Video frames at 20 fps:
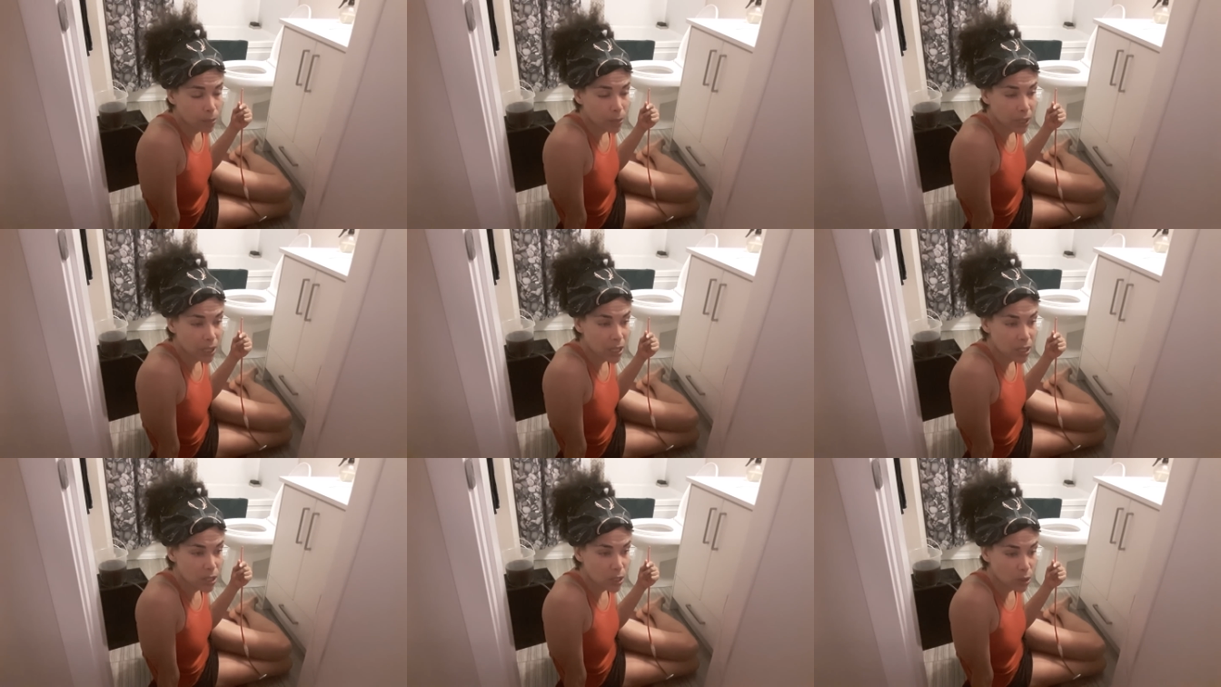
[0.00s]

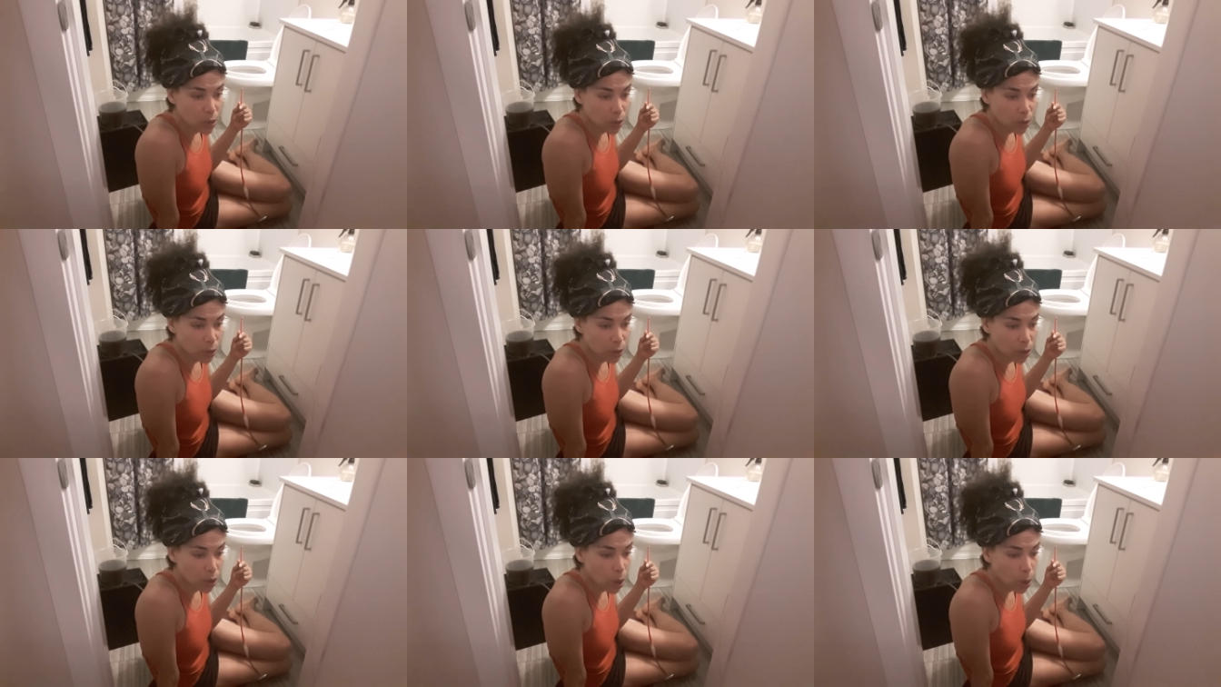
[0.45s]
because
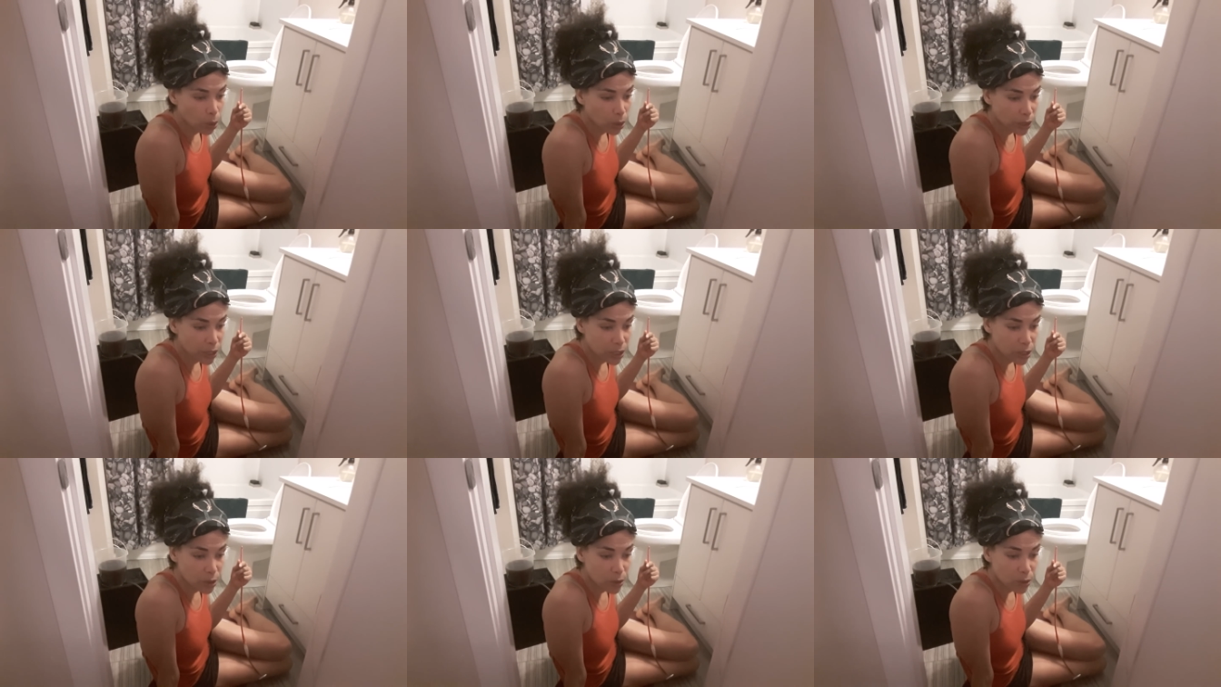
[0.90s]
your
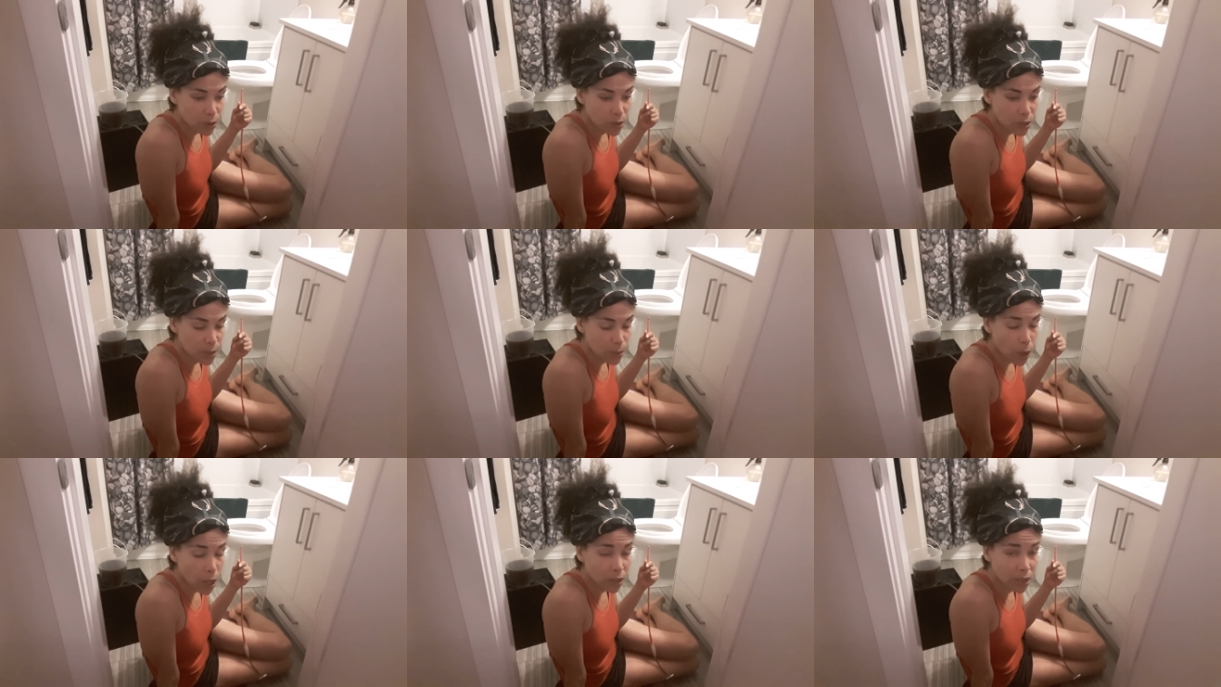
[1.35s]
colon, your
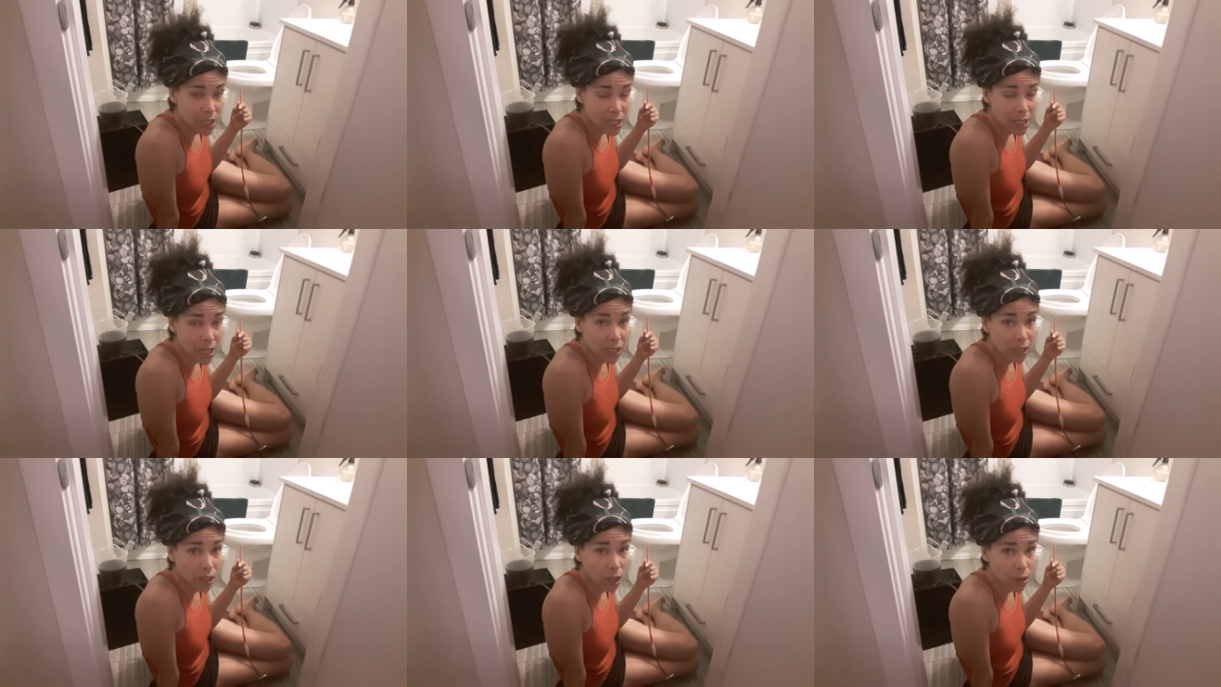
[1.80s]
small
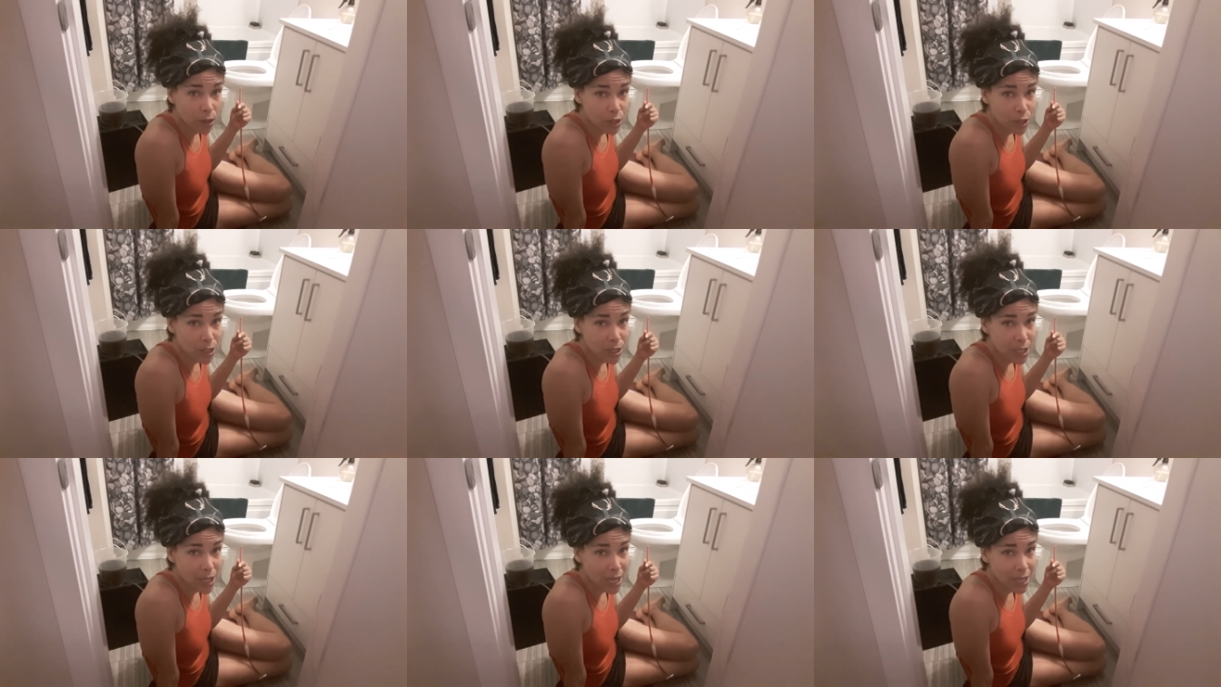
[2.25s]
and
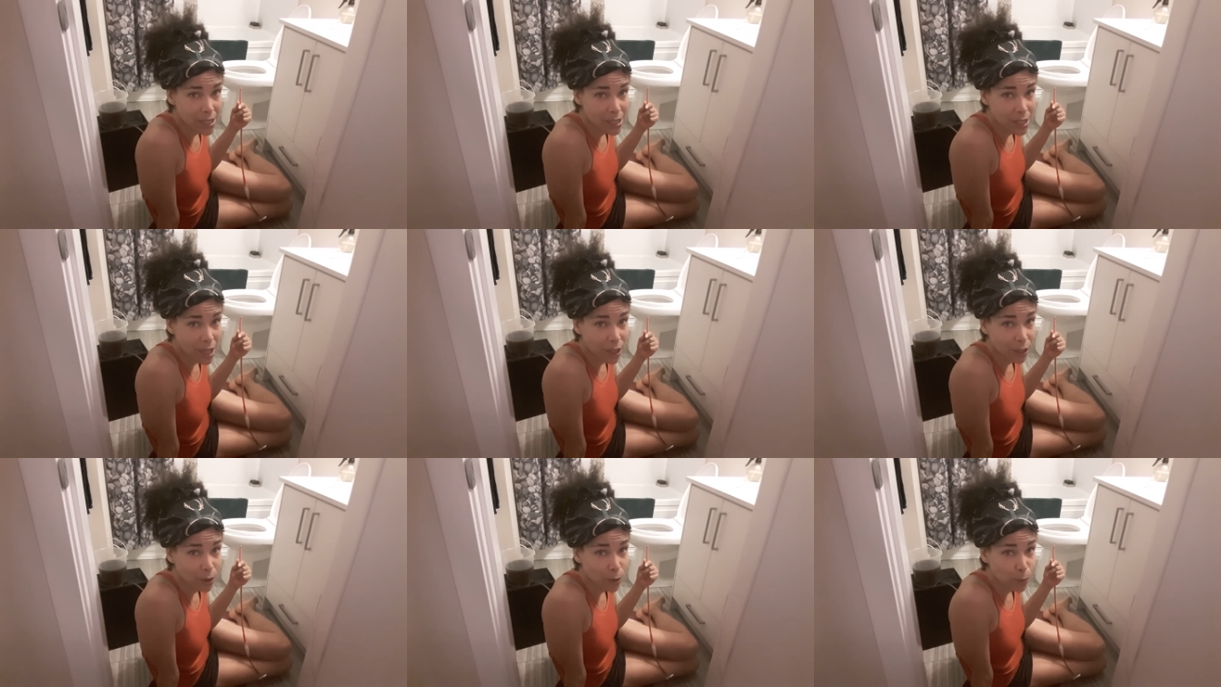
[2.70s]
large
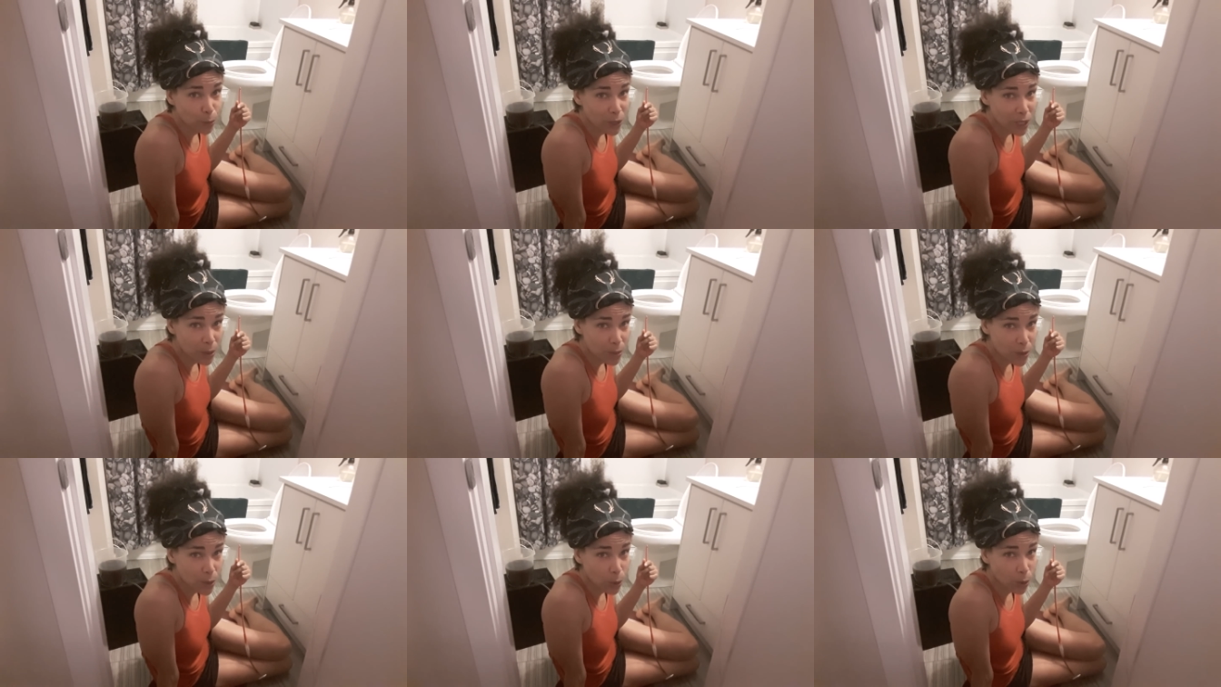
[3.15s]
intestine are
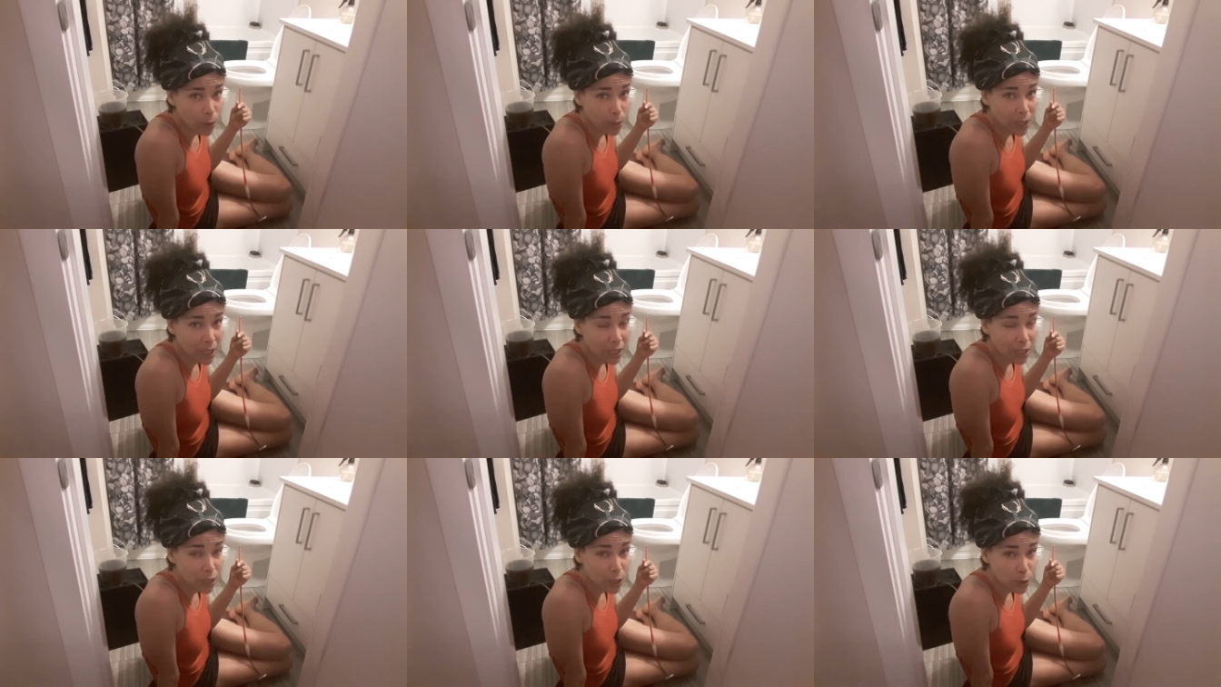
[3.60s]

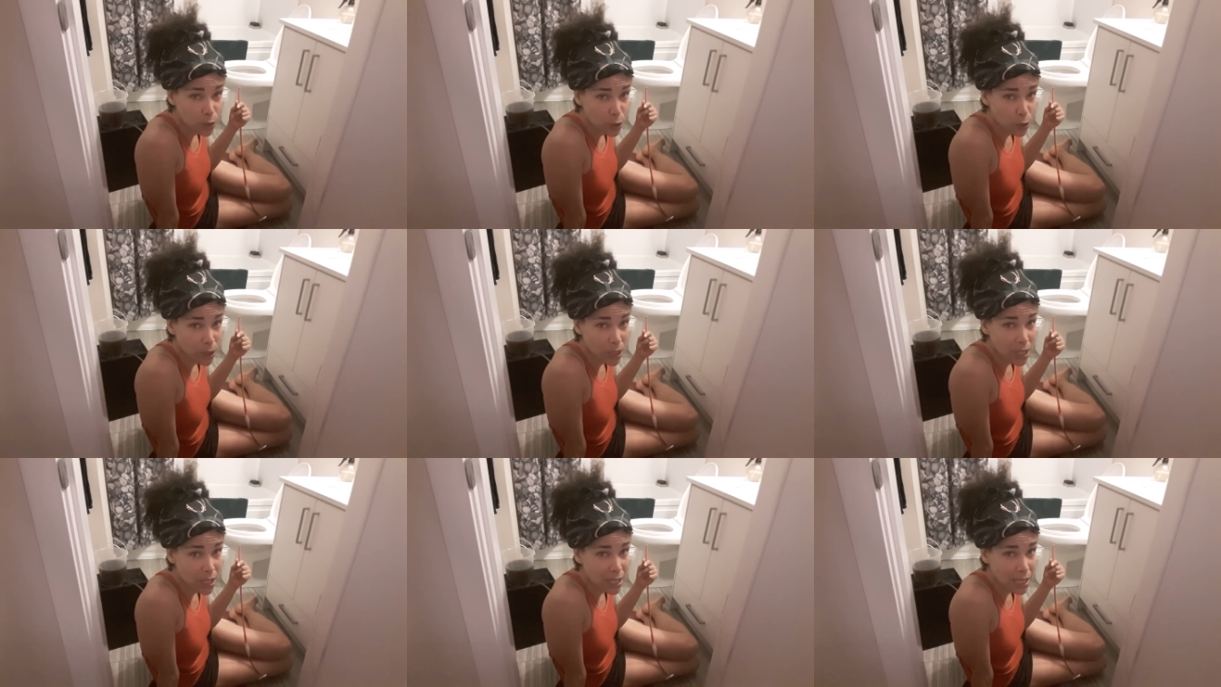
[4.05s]
reabsorbing
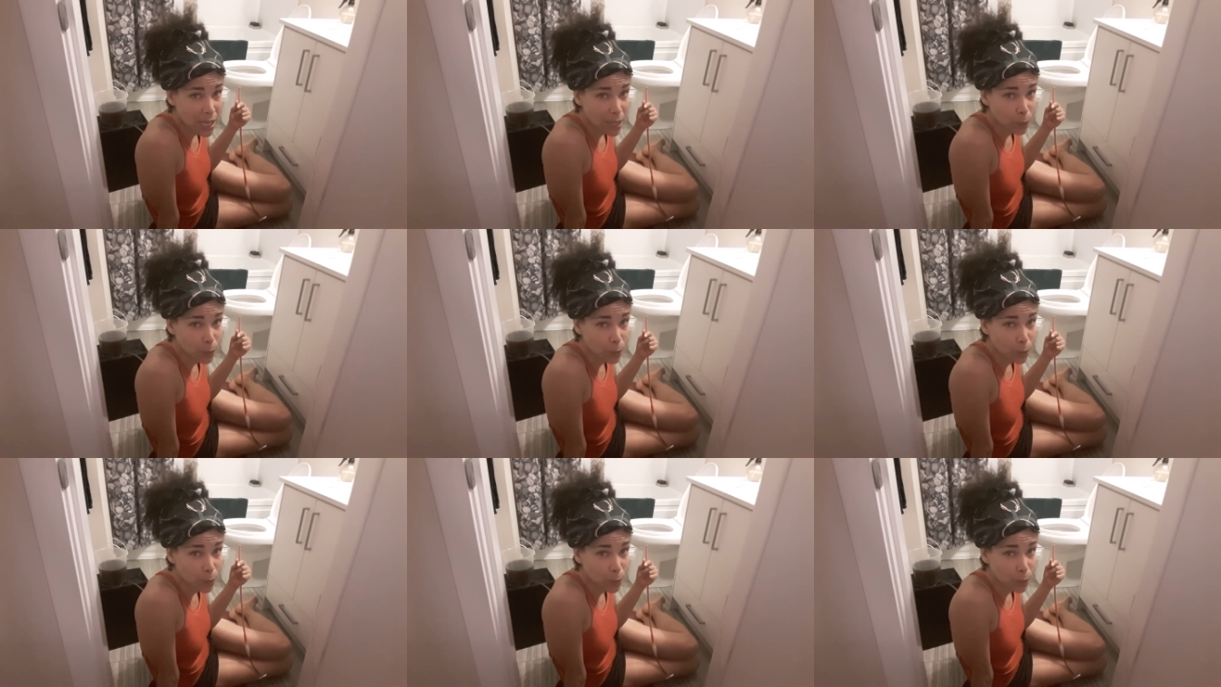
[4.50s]
nutrients,